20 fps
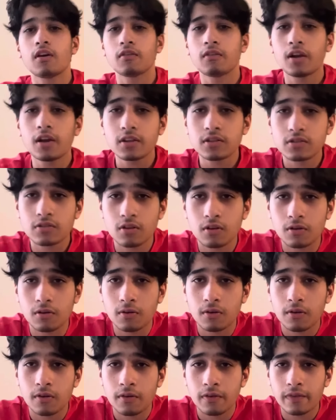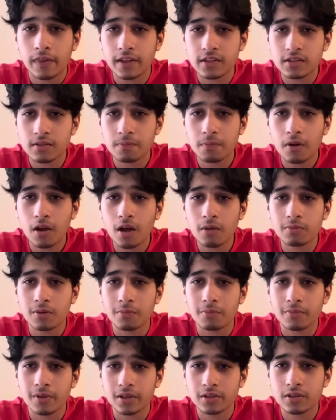right, so that's the
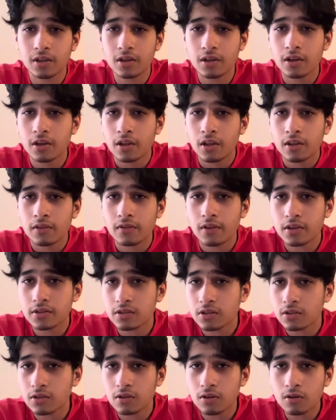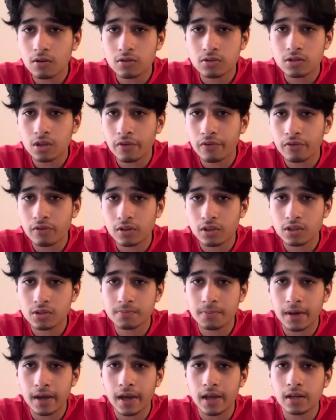problem. Like they they say, "Oh, suffering is
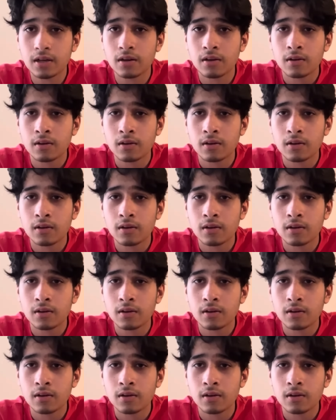bad."